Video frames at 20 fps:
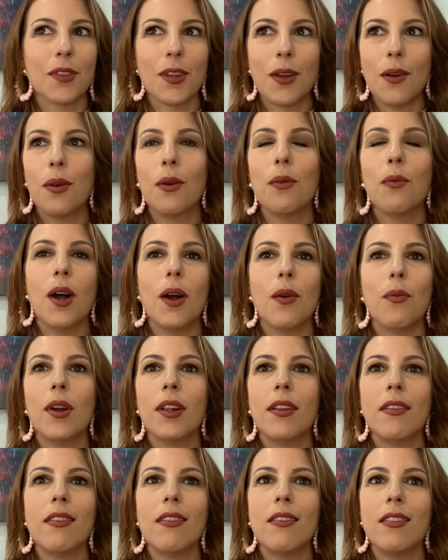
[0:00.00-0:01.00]
or what
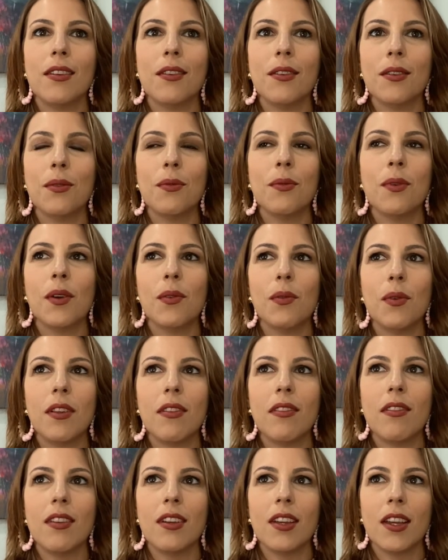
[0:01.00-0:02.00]
wants to
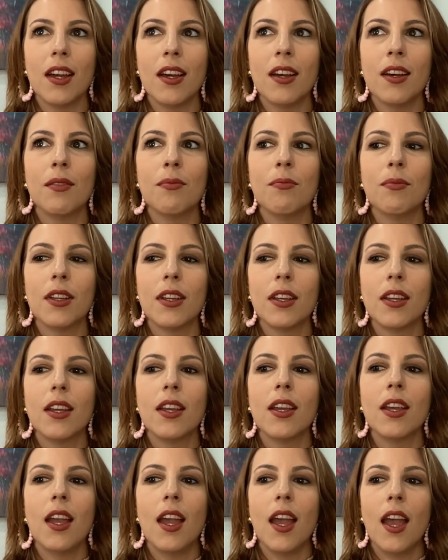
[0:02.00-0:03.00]
come,
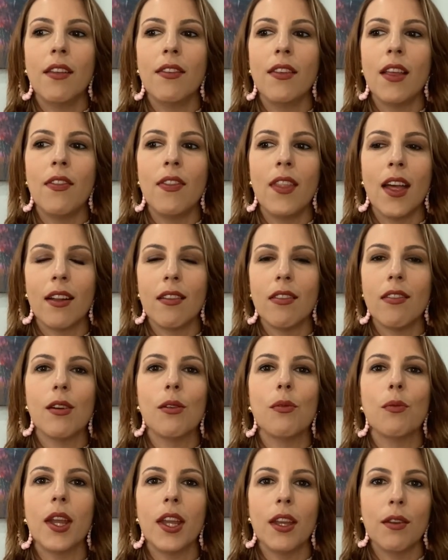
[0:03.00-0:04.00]
and that's our
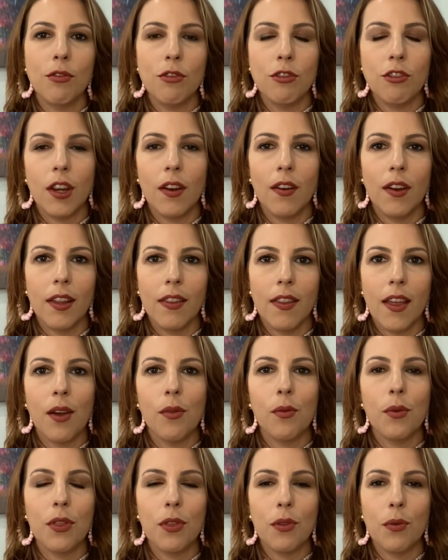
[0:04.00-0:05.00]
way of sharing
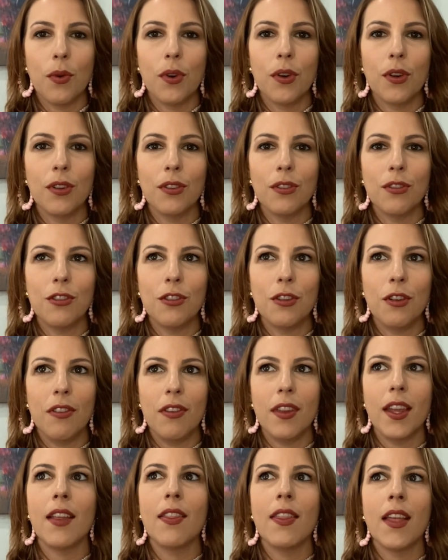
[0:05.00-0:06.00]
that with the world. She's
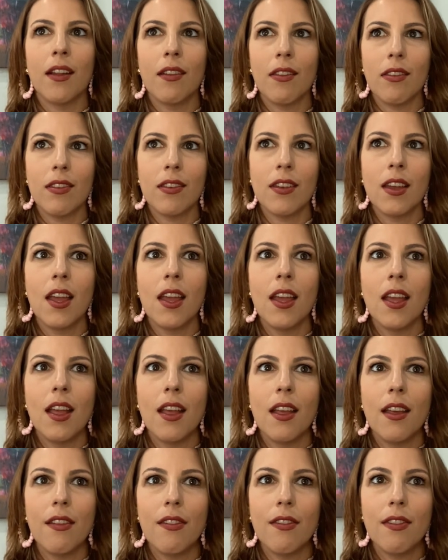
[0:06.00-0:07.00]
saying
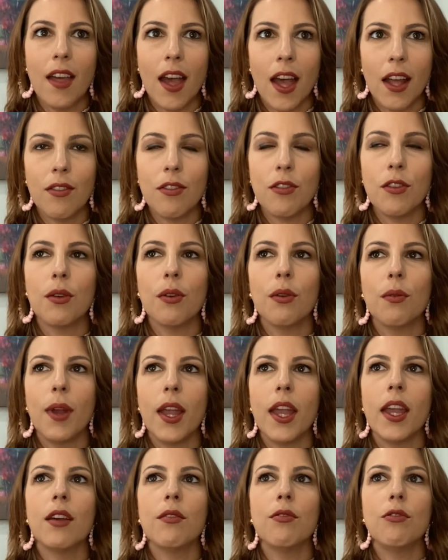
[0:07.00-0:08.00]
that's your
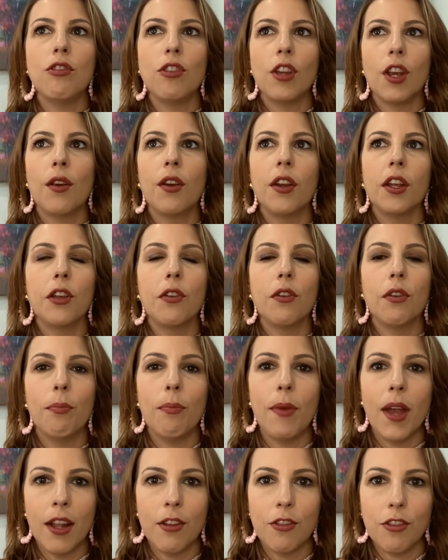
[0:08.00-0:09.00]
way of sharing your
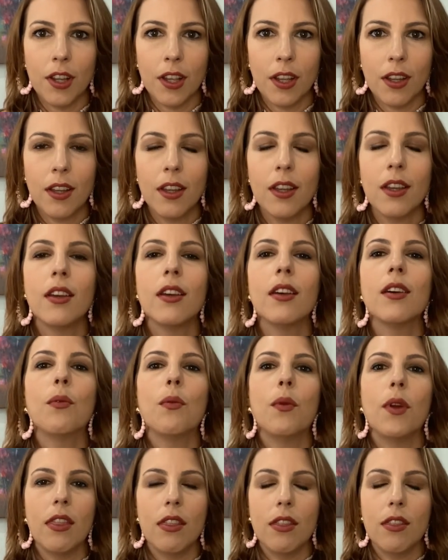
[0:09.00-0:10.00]
magic
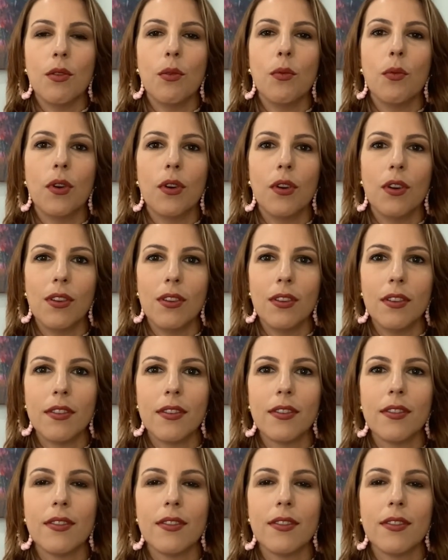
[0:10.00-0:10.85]
with the world,